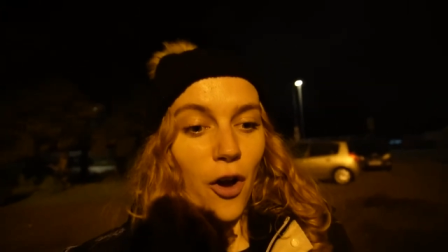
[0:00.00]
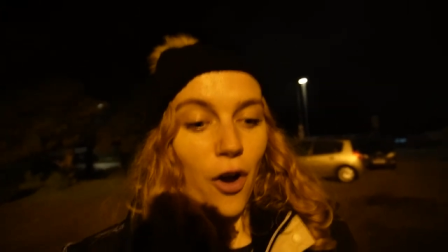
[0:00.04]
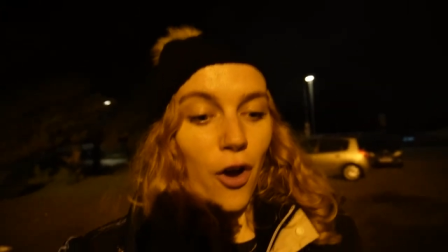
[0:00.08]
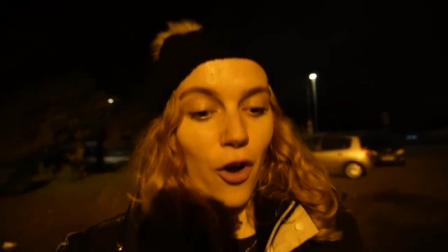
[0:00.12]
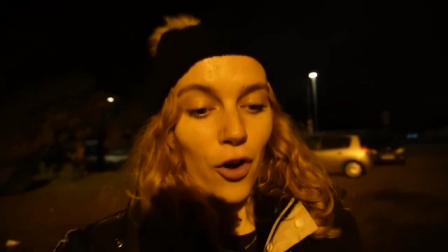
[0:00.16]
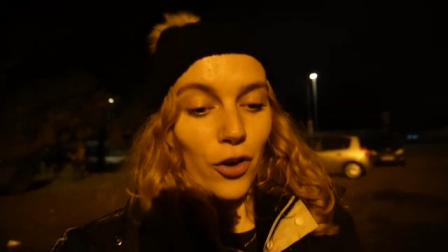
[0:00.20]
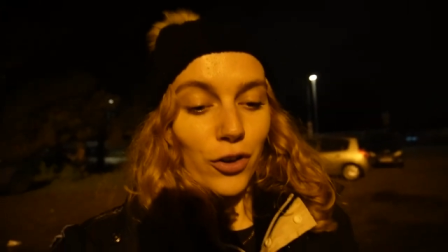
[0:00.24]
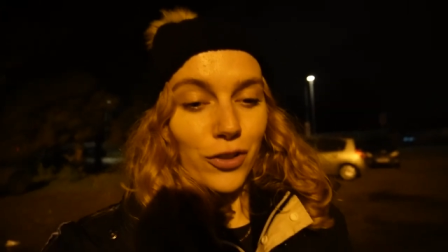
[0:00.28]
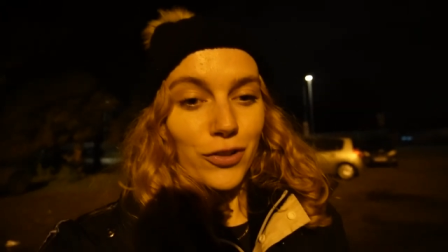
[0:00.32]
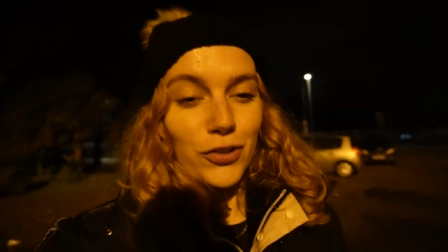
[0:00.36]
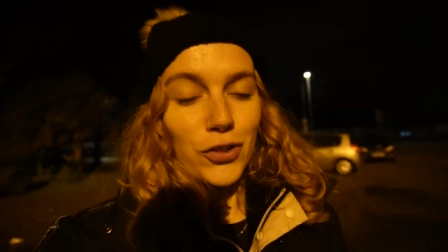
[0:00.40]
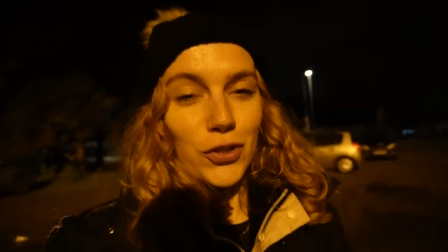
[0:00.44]

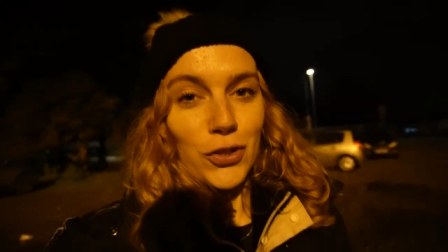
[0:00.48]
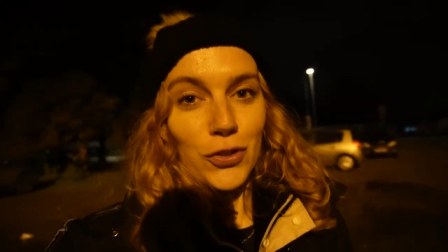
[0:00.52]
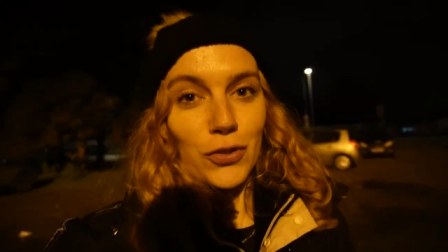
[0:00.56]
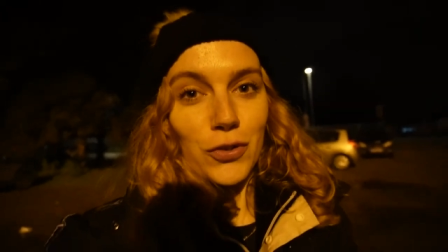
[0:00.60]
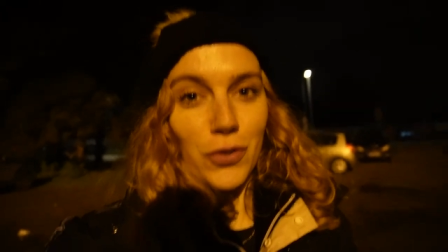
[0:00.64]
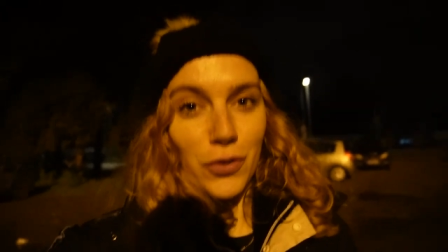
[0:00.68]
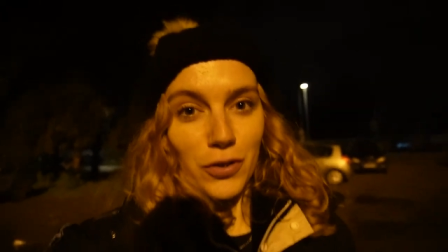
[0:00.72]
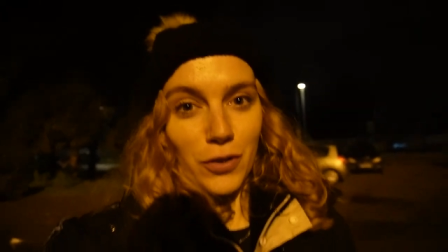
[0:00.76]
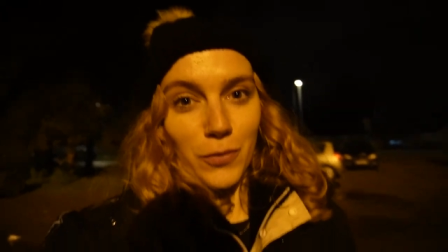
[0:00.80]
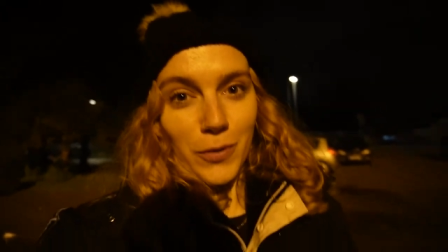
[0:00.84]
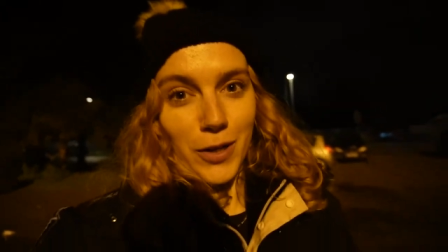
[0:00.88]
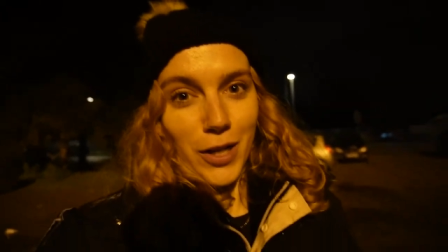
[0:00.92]
on
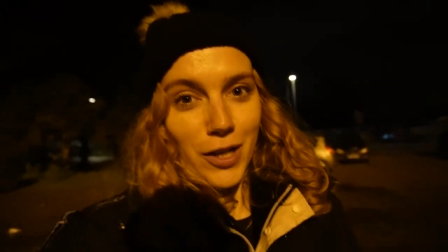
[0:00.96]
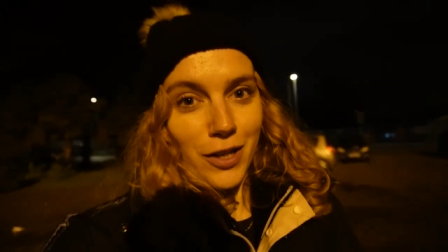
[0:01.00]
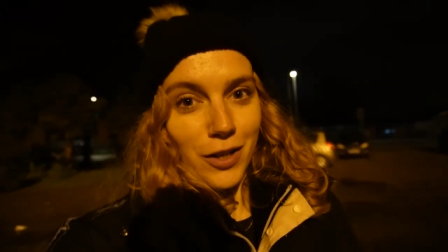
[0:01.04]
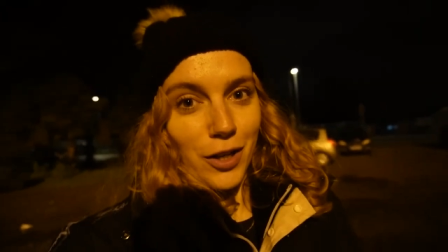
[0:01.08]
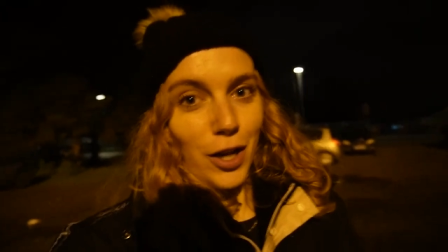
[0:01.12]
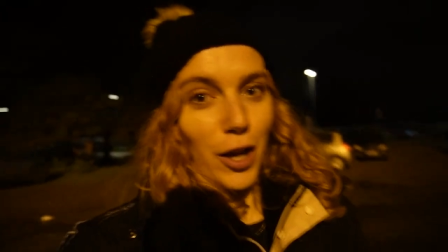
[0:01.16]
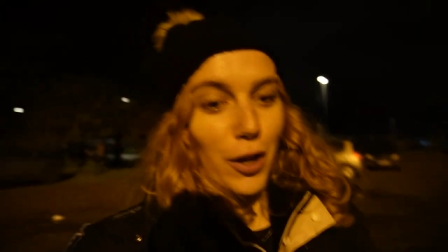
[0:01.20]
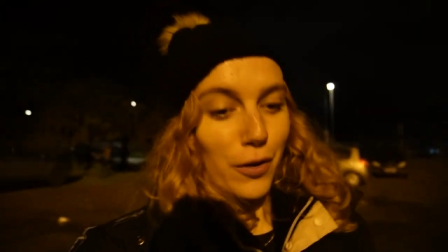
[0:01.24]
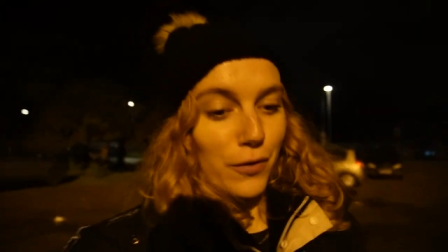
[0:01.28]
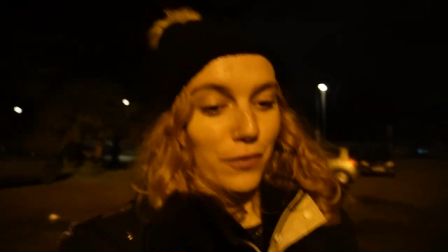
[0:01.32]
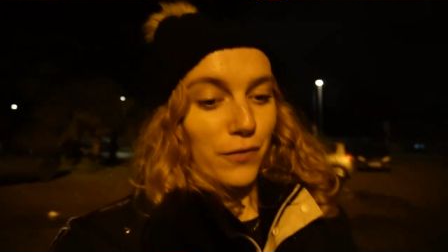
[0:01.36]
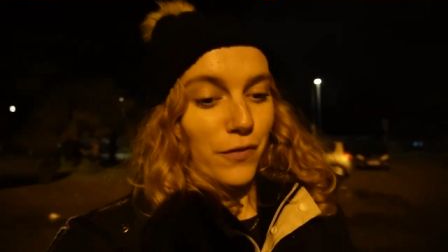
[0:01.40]
Google that we're going to
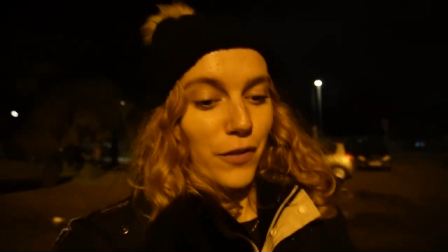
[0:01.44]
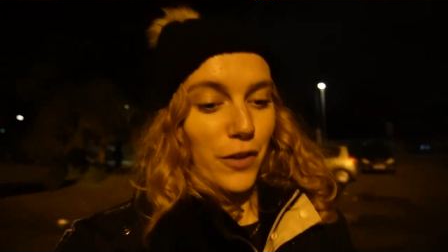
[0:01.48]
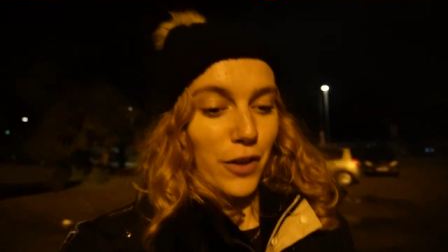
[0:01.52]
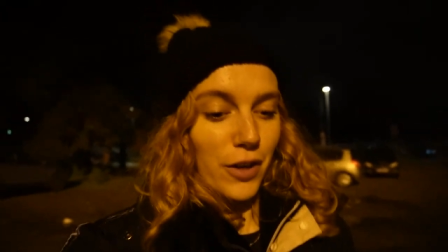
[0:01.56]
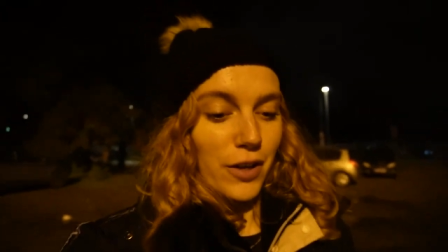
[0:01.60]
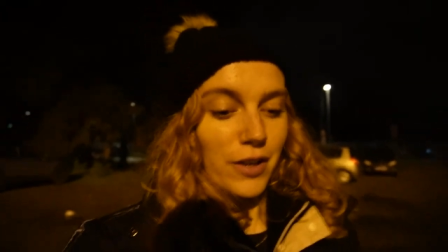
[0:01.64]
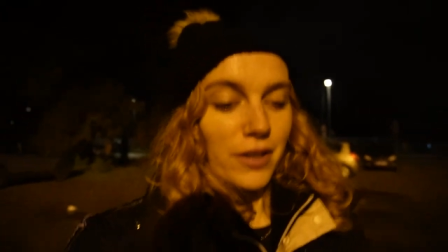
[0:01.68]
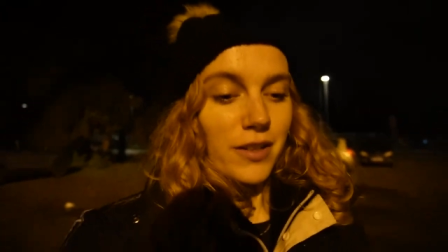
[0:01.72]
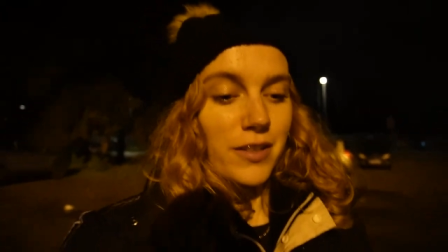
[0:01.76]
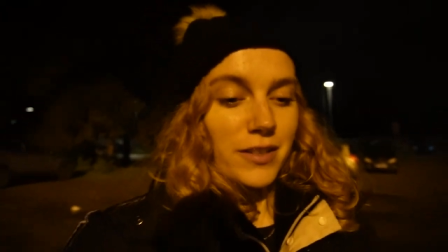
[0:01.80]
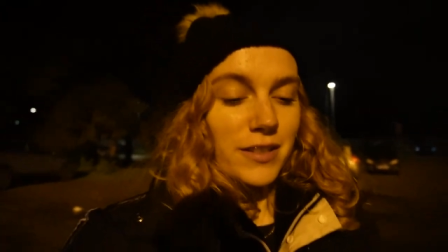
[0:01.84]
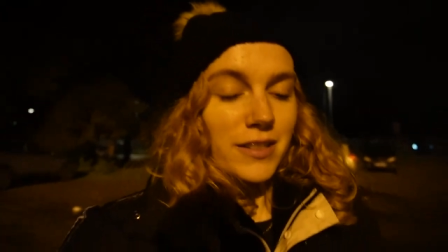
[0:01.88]
go
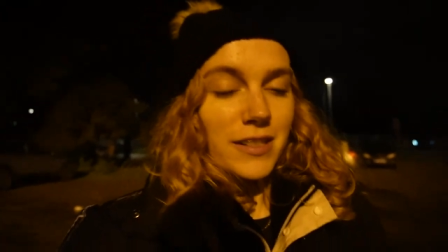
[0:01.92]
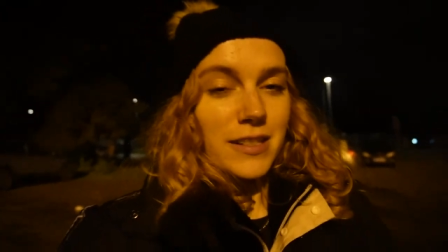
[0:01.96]
for